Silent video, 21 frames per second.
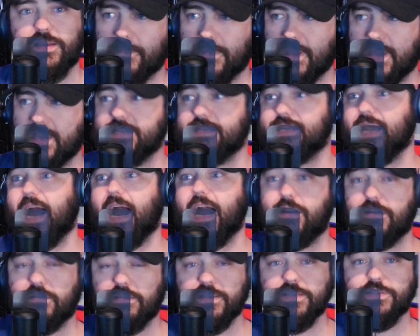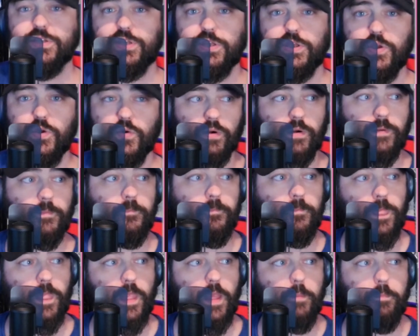entirely secure.
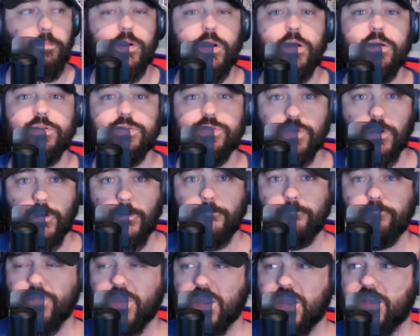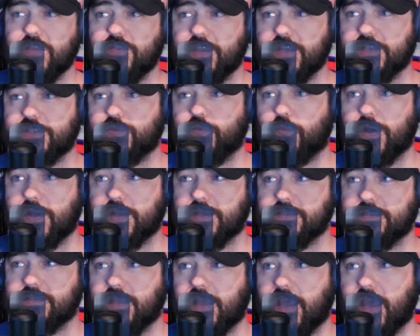But also, this
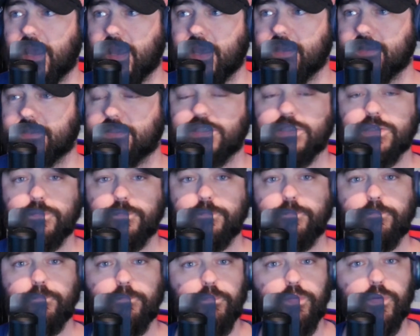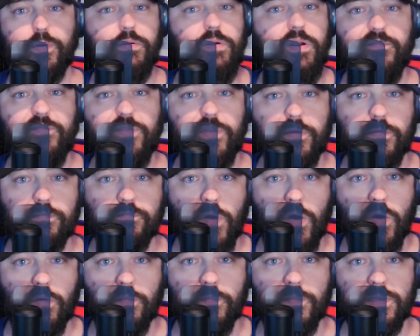was a spur of the
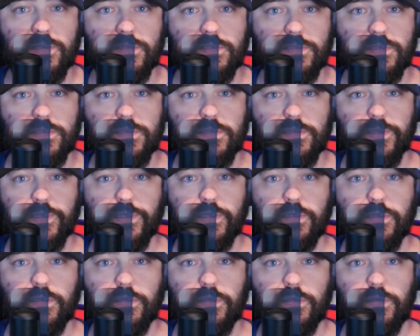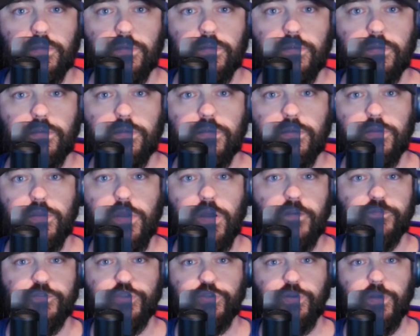moment
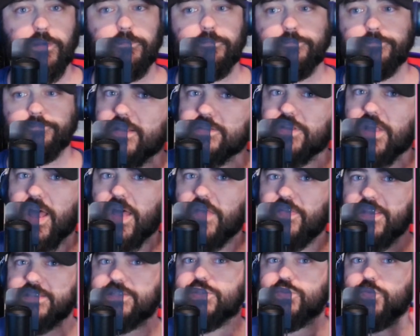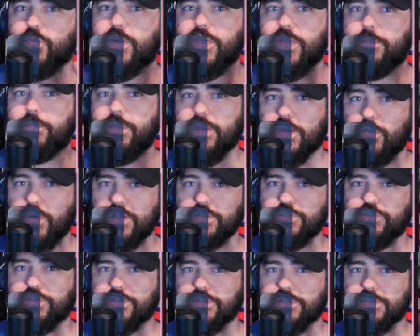golf trip. And this is one of the big
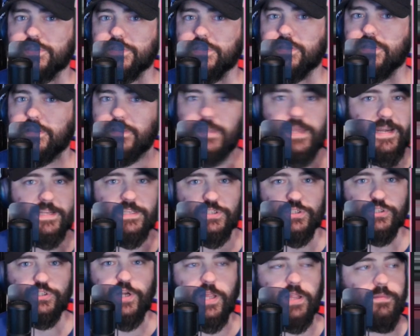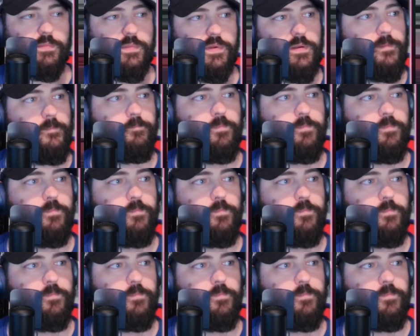questions, ladies and gentlemen.